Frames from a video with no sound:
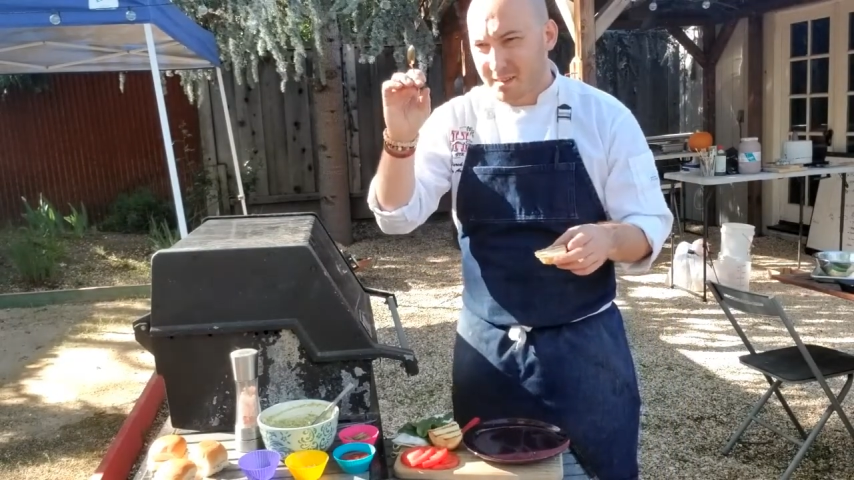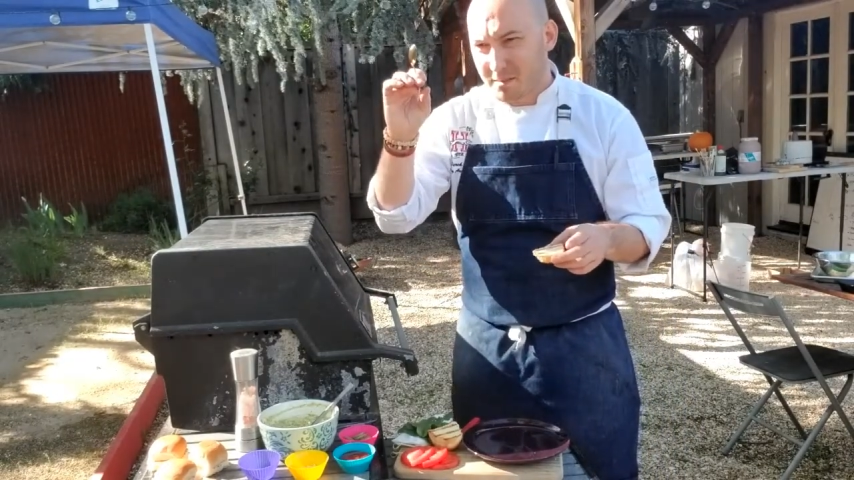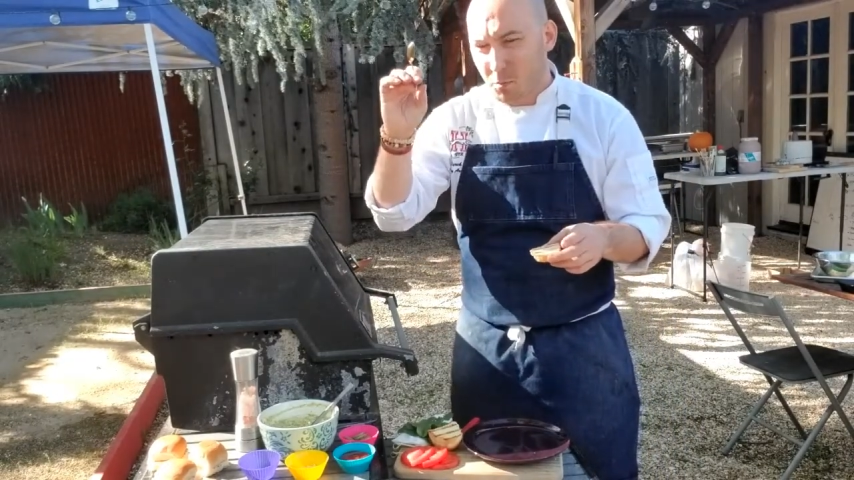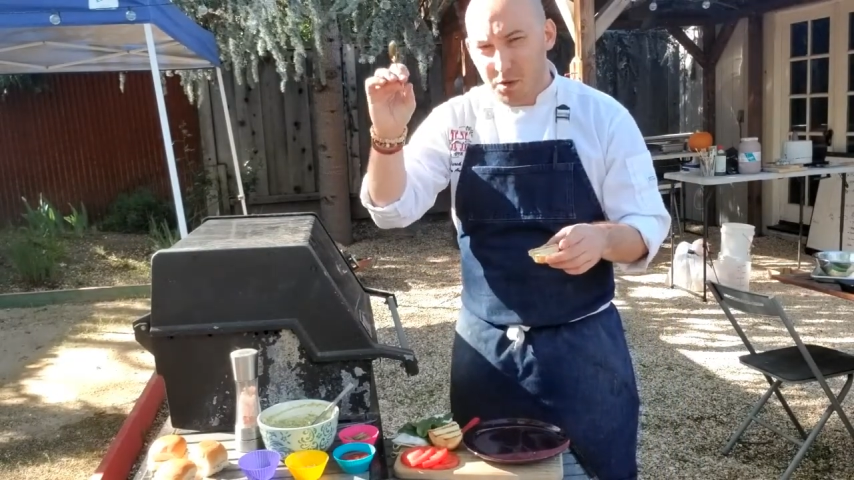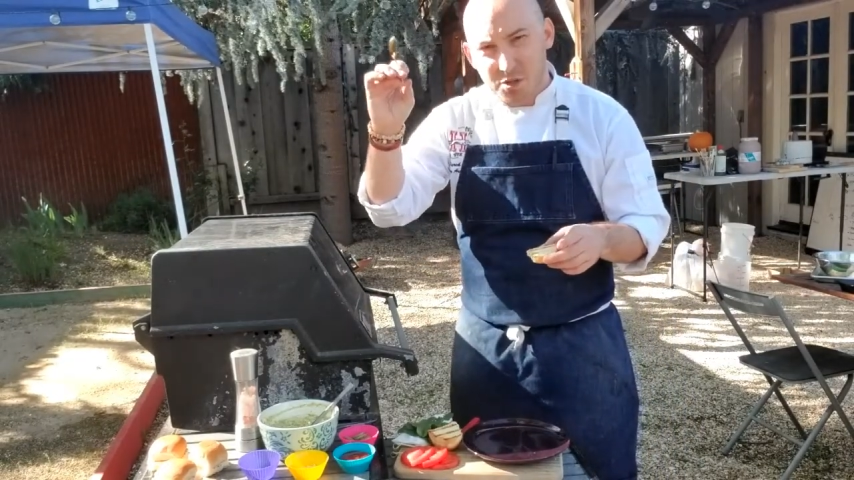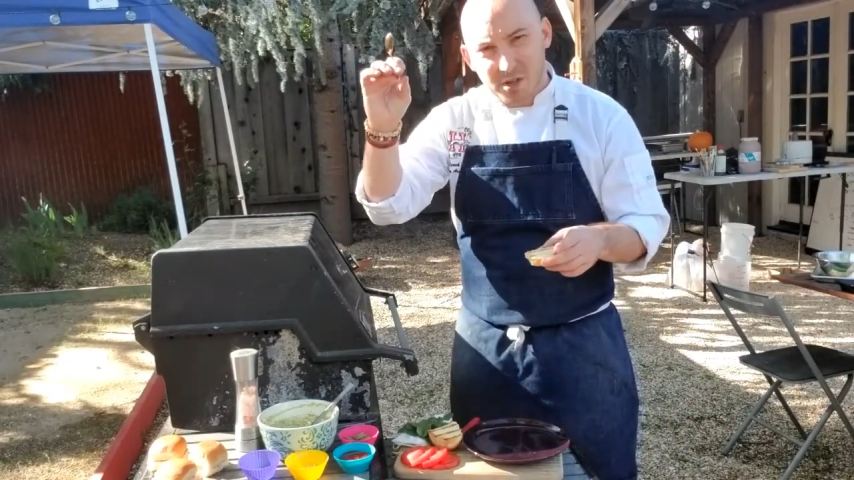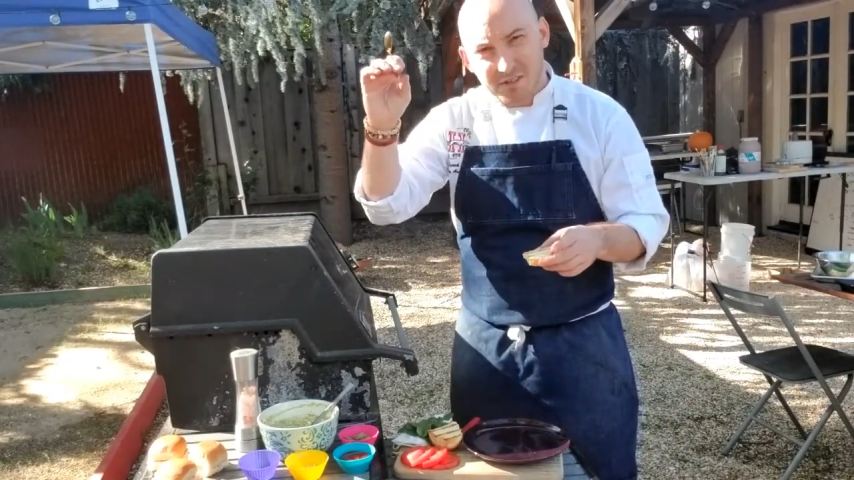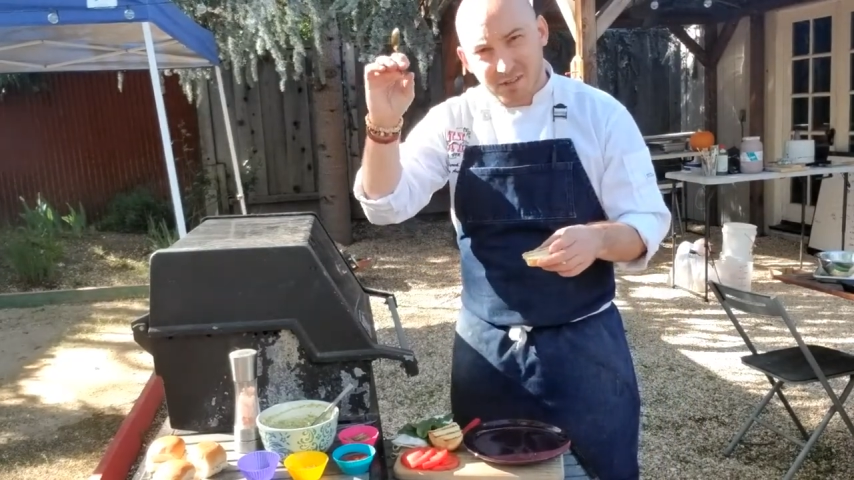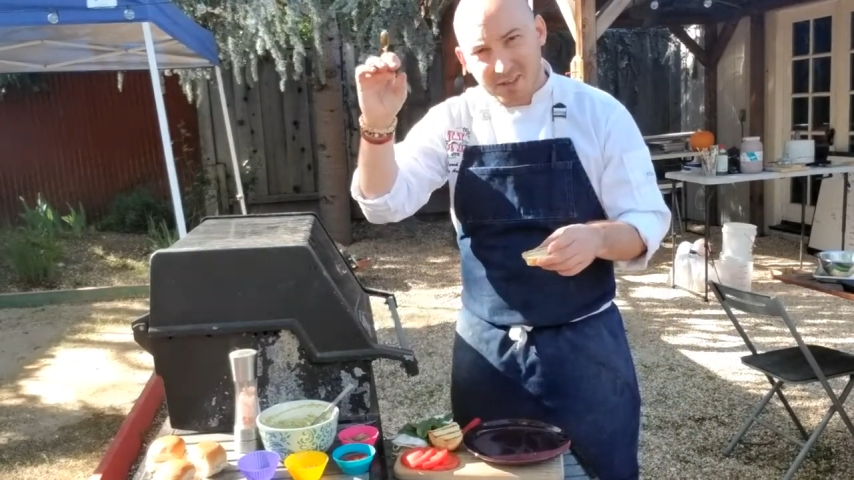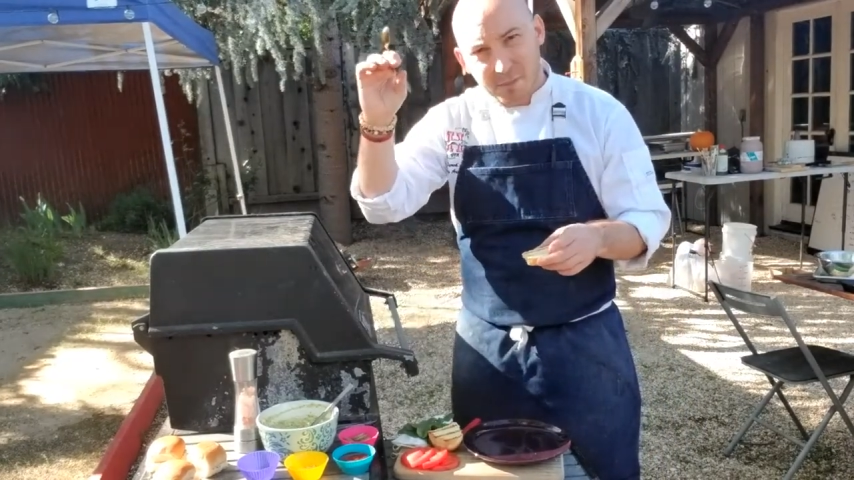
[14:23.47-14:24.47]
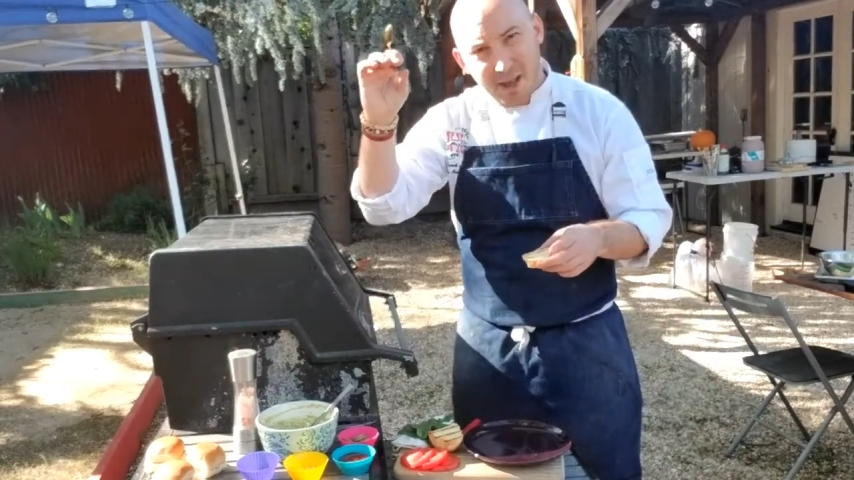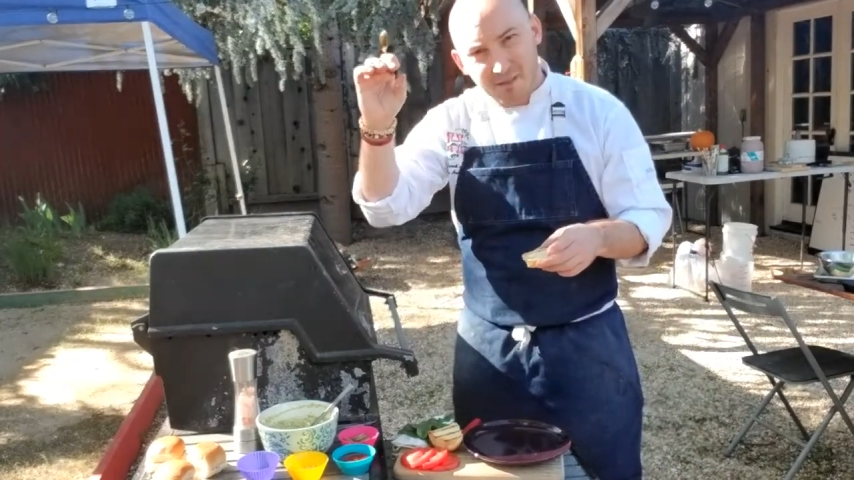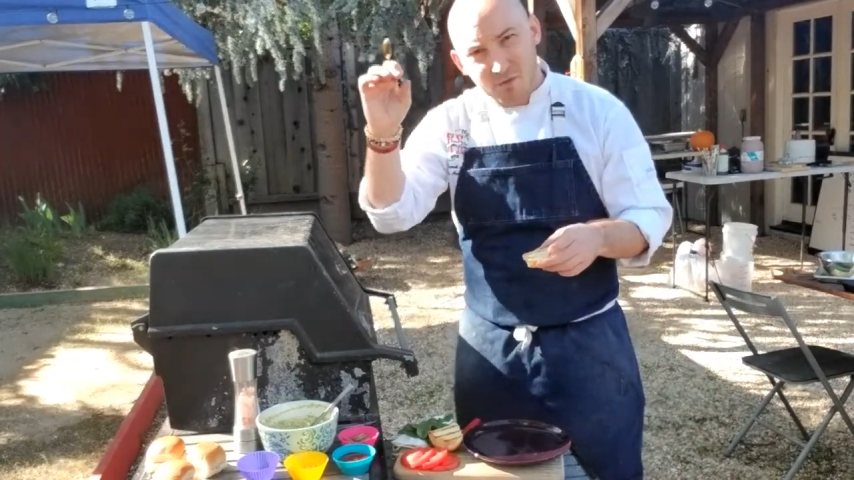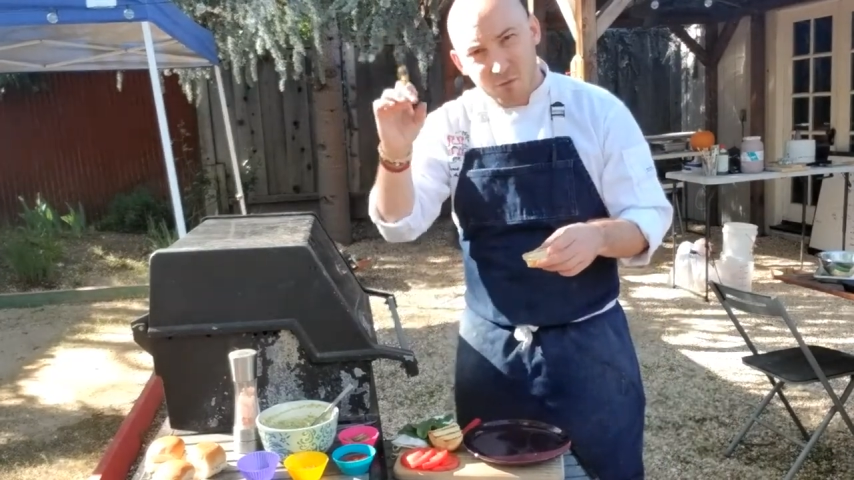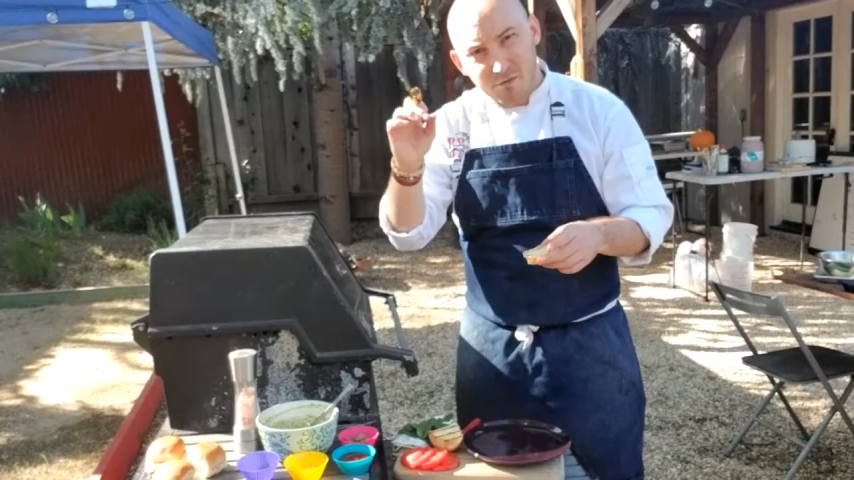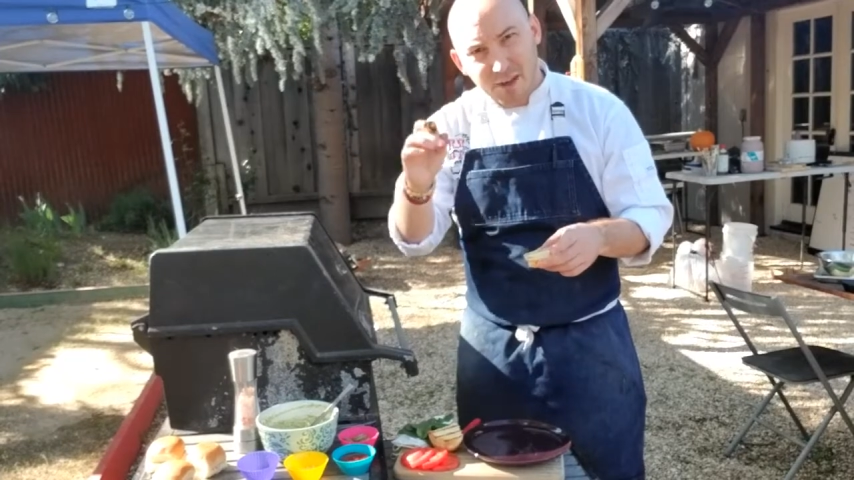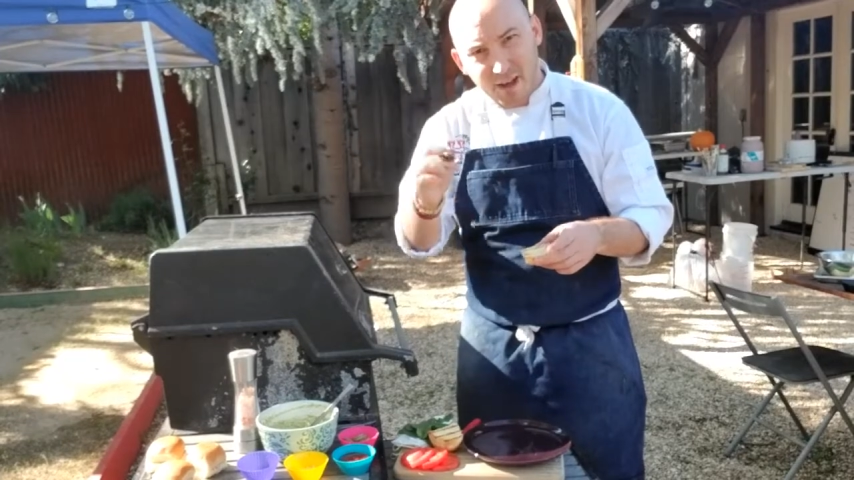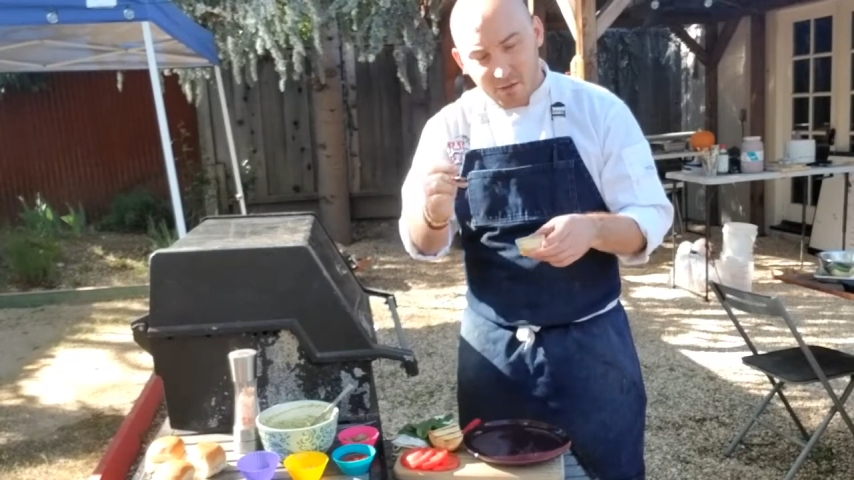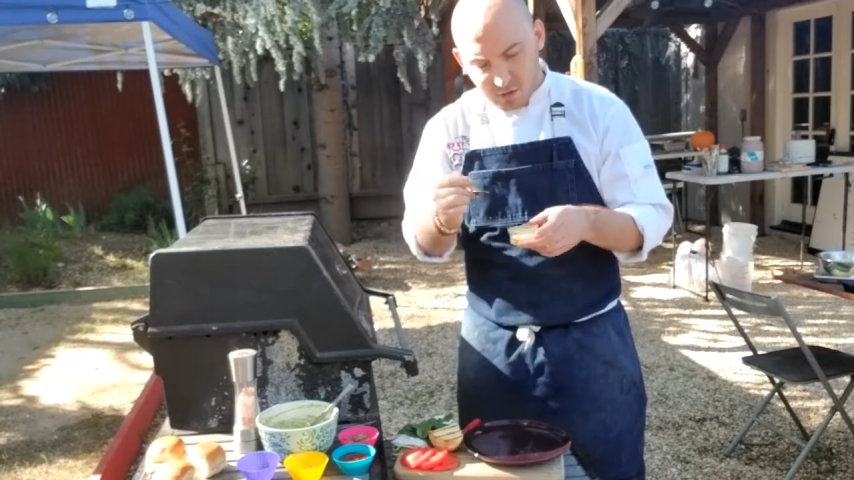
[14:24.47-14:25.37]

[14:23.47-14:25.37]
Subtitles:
moisture doesn't like to pass through the fat,